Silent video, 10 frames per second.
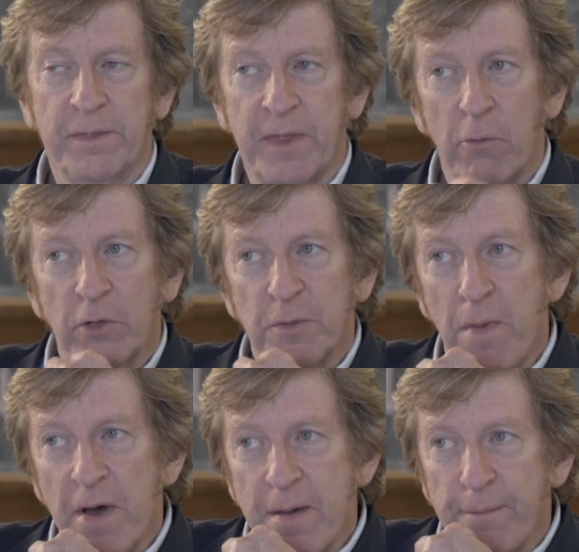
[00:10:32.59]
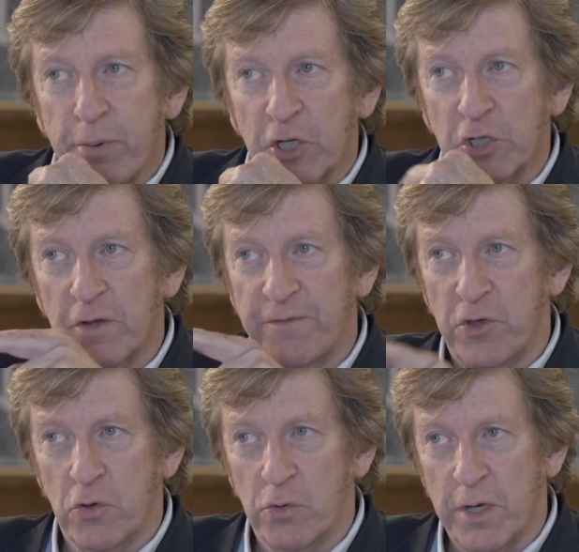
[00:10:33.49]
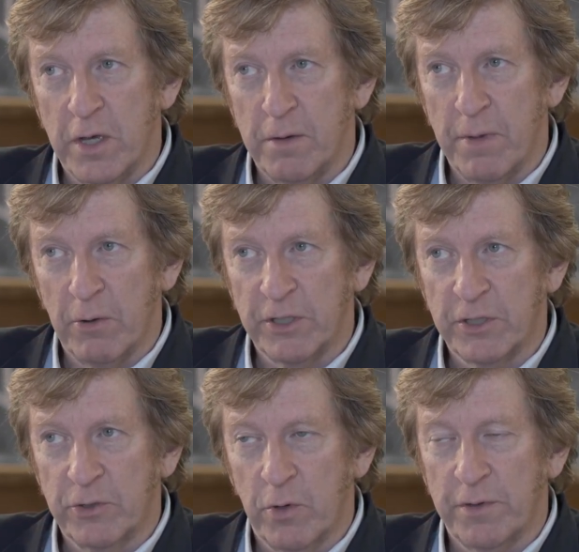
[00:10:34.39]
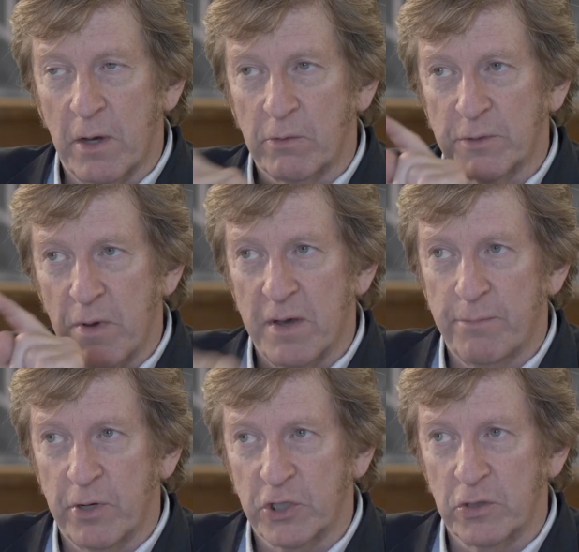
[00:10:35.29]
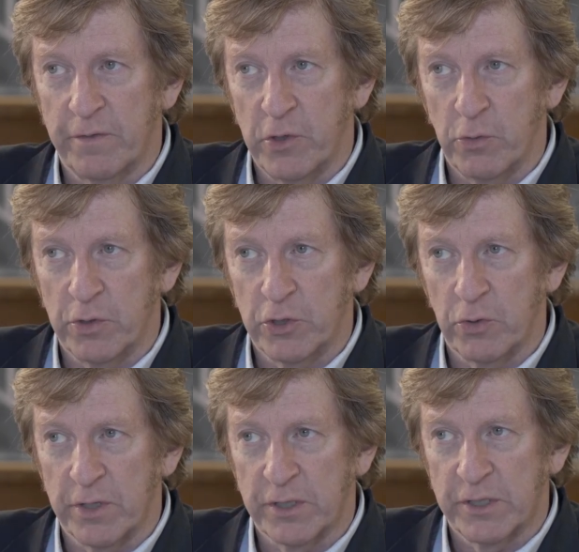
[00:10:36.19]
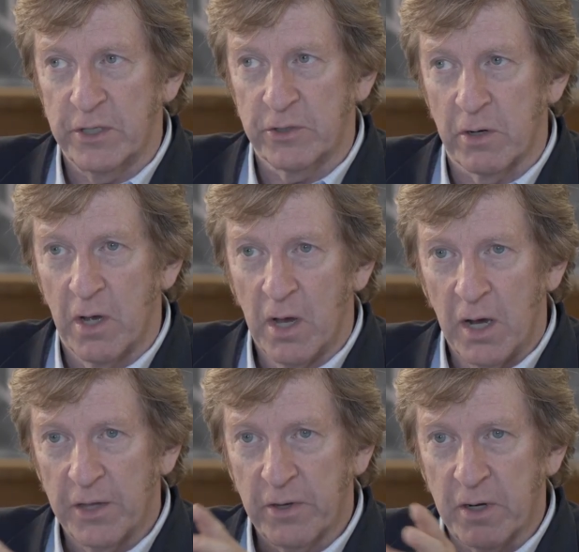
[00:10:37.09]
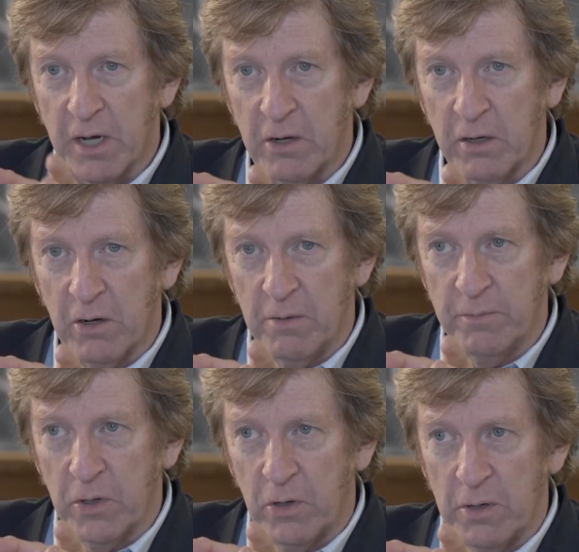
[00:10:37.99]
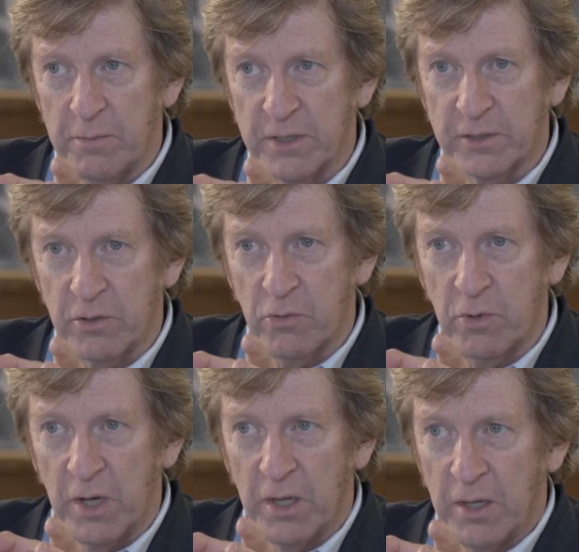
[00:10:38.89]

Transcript: a human being. That was my impression of you in Mary Stewart. That was my impression of you in Julius Caesar. I thought, how come Colum is so